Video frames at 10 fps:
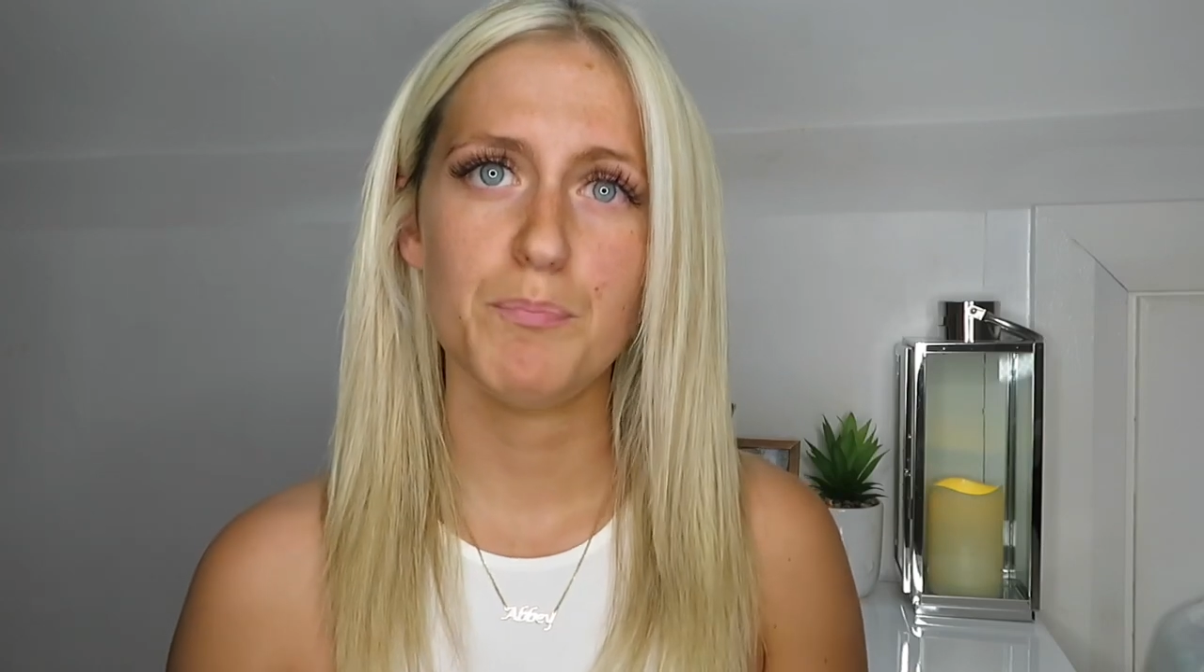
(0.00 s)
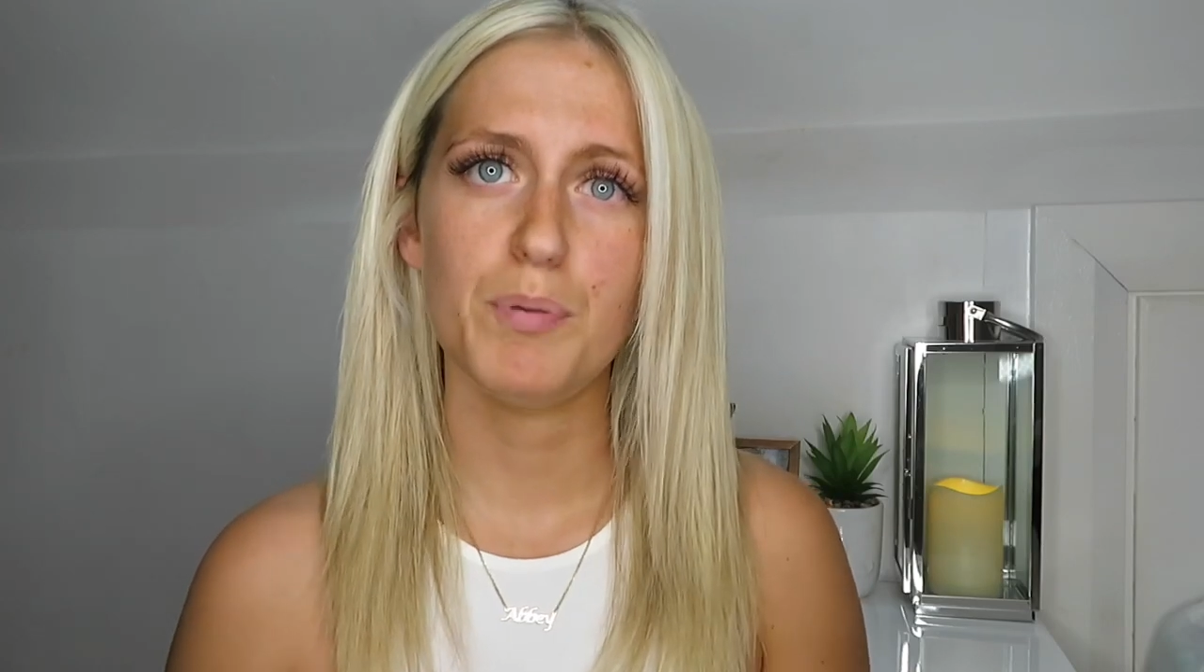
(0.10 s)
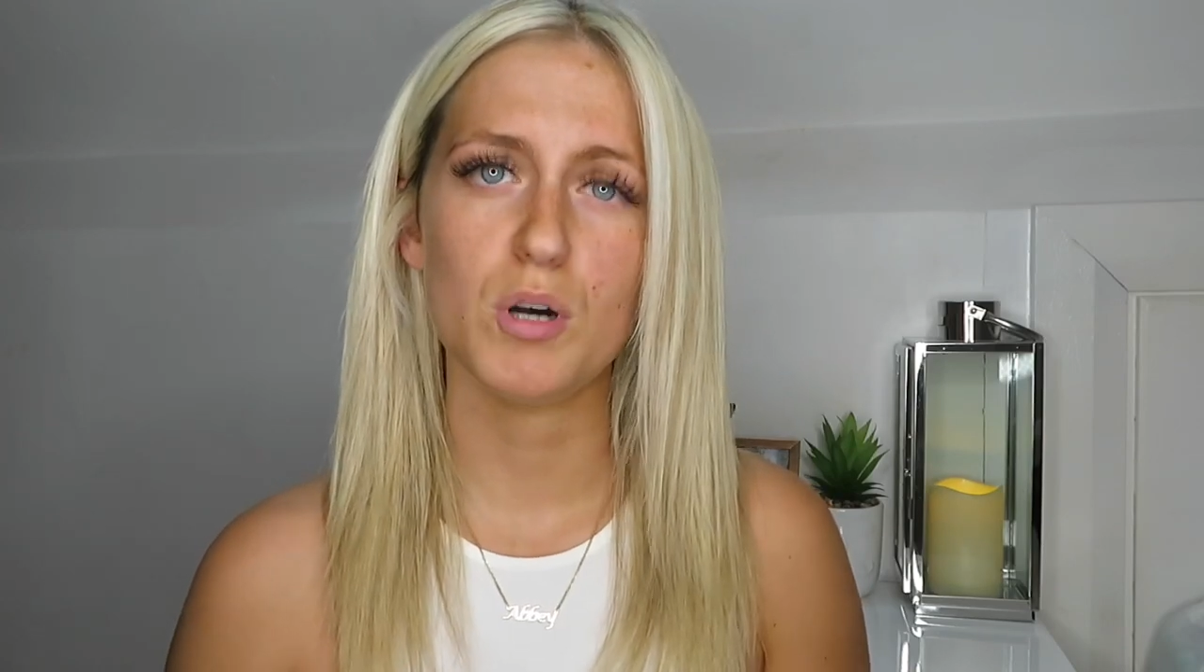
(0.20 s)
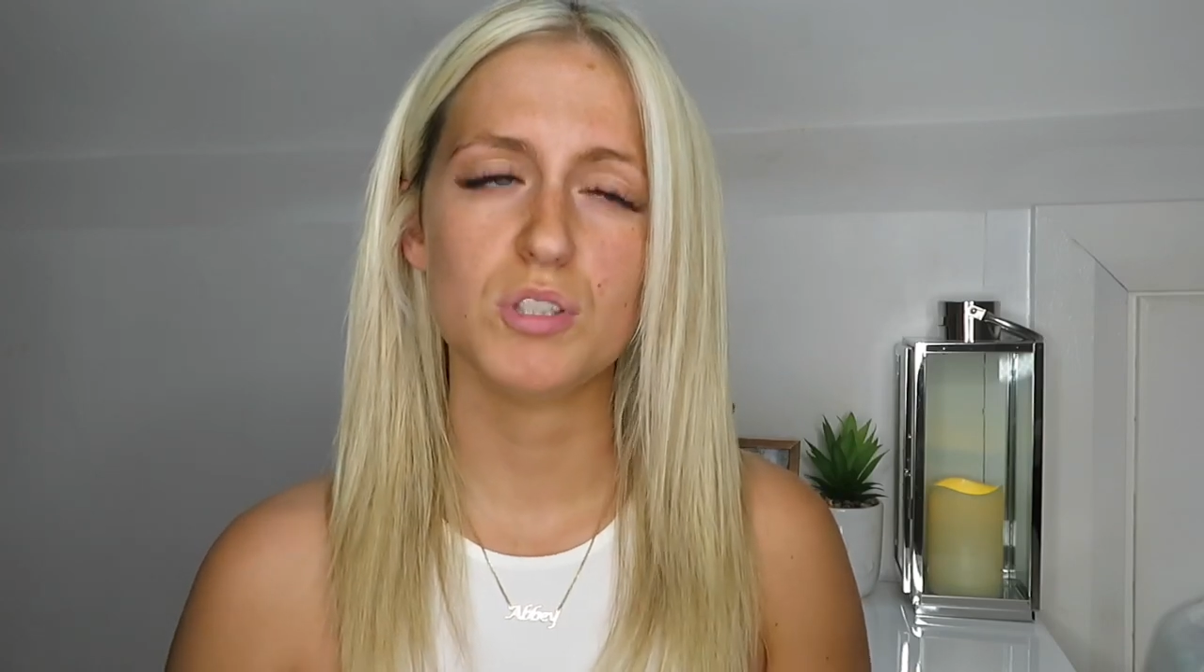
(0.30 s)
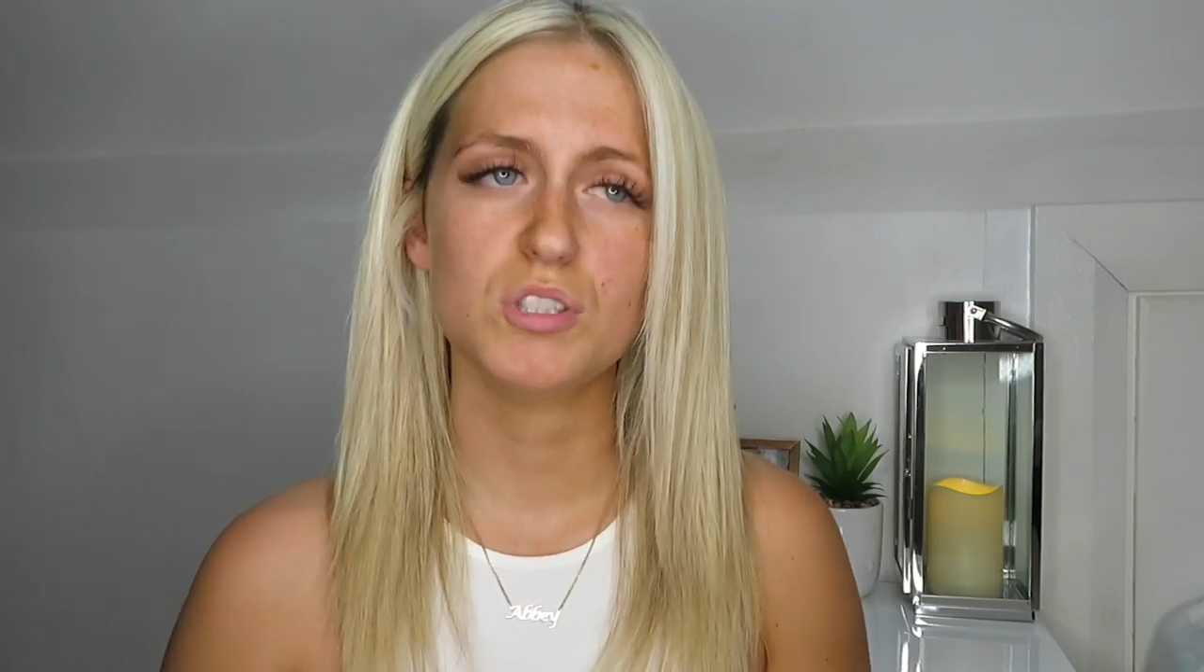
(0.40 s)

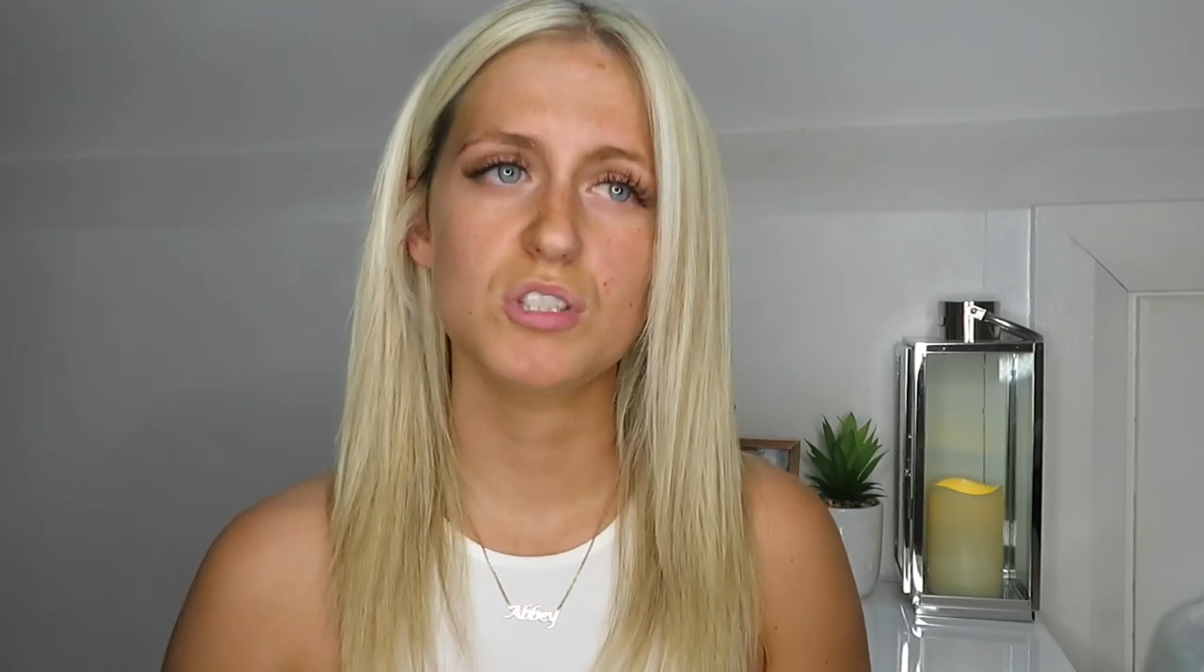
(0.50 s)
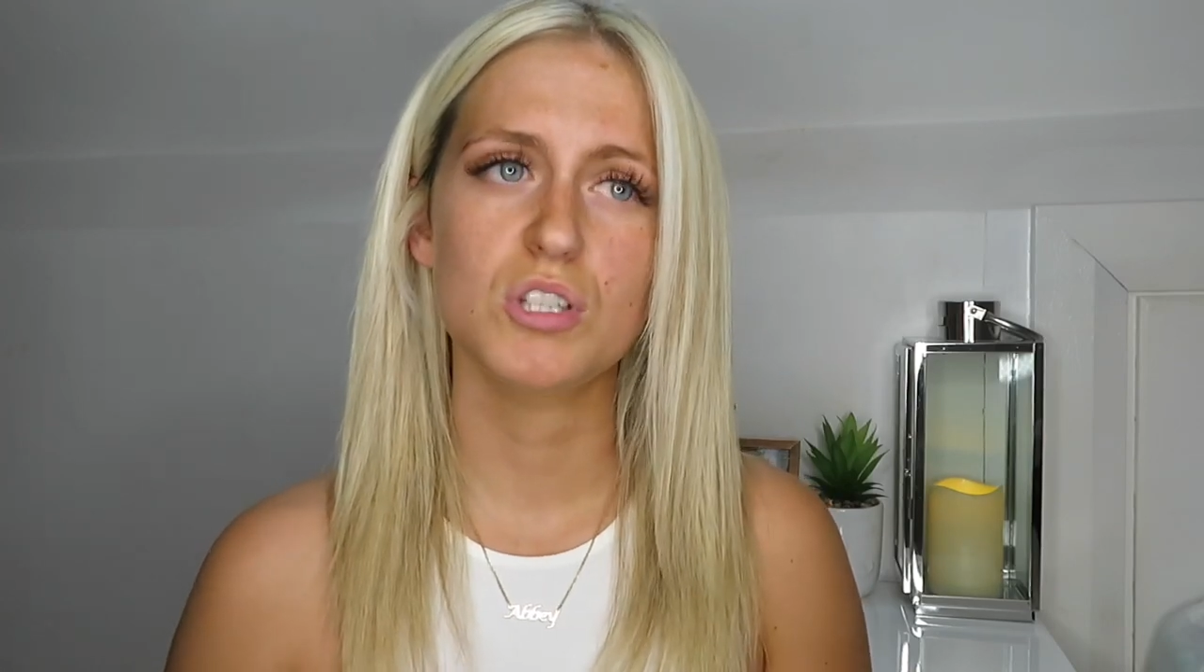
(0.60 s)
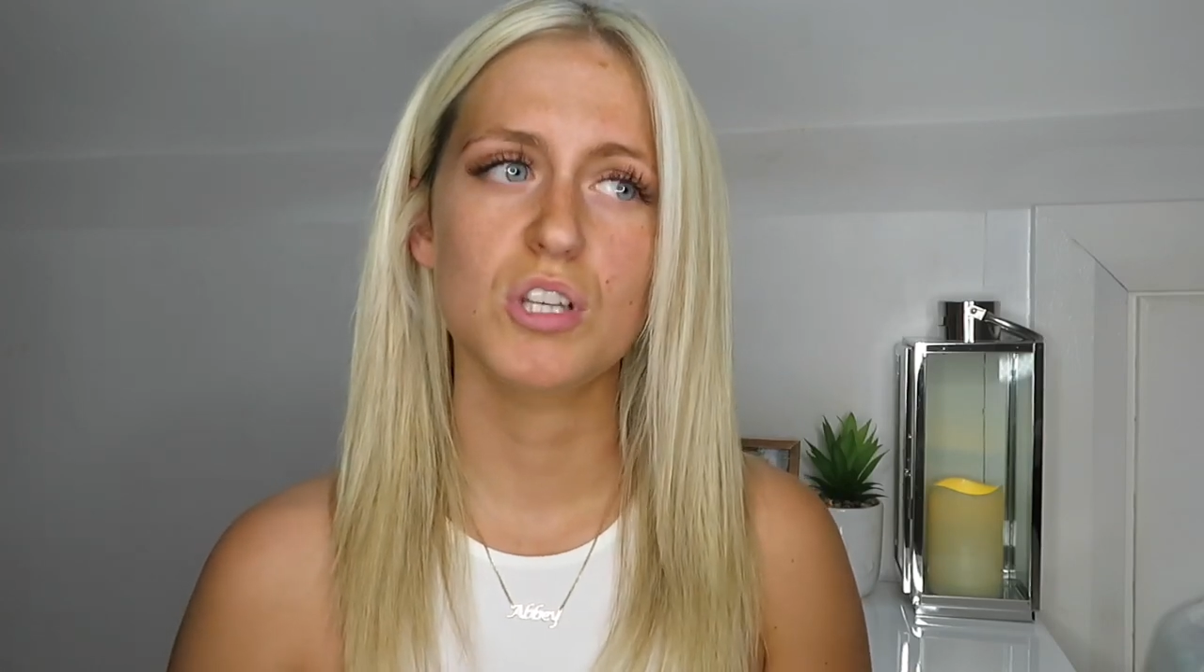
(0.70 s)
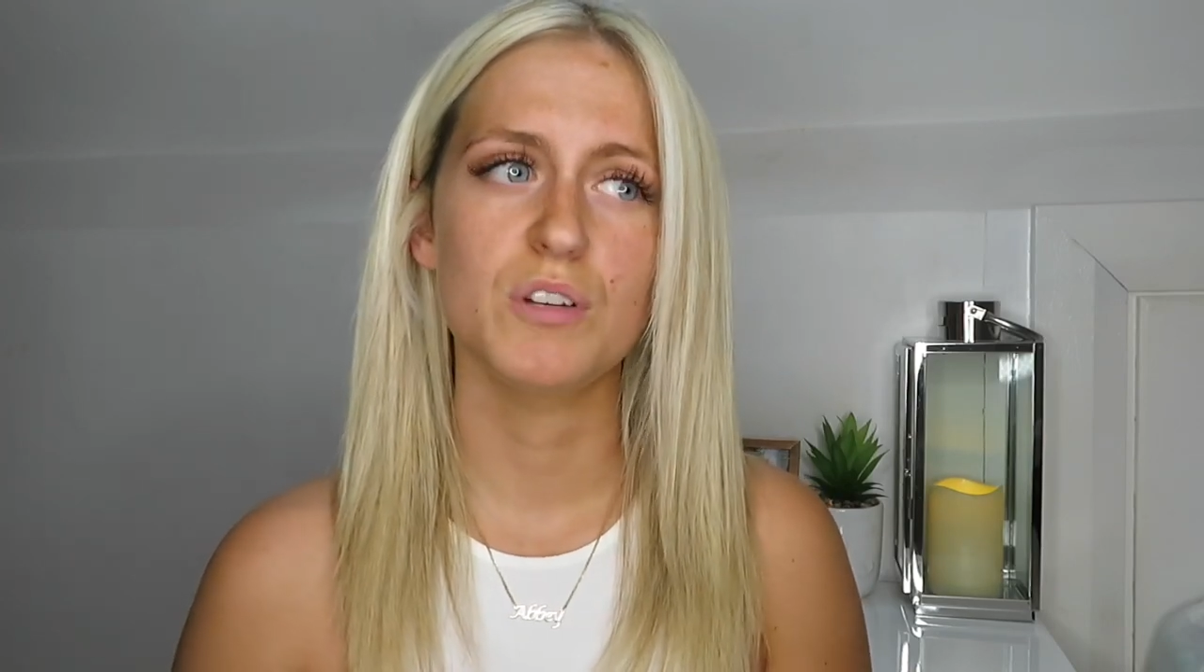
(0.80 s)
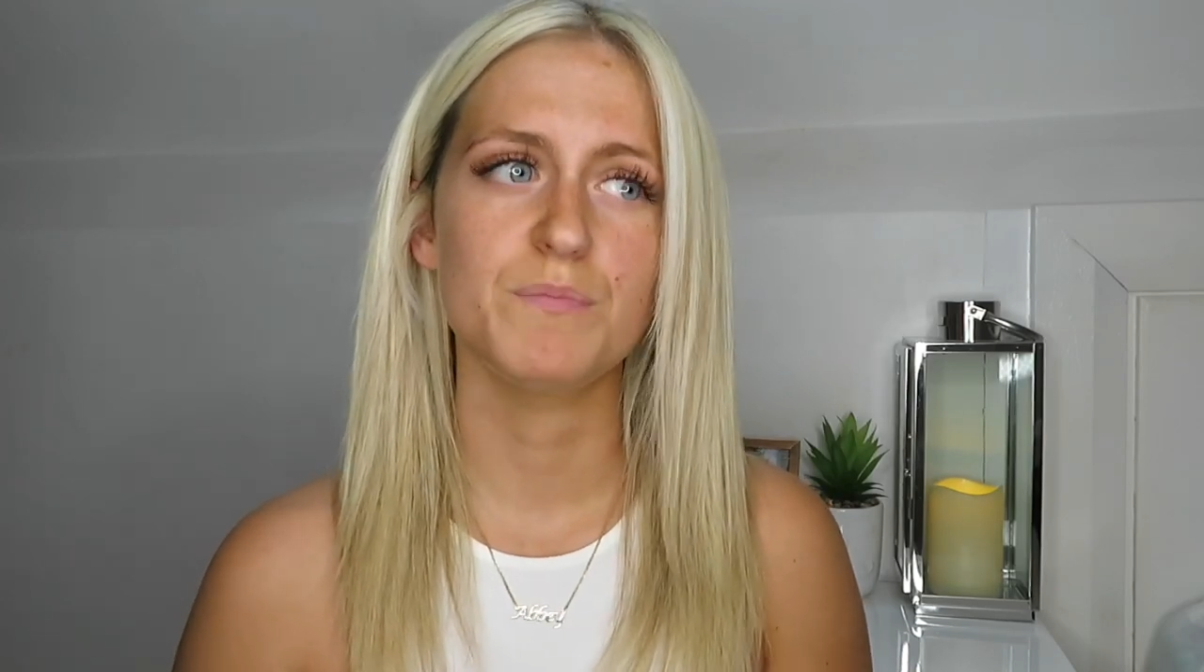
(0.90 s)
but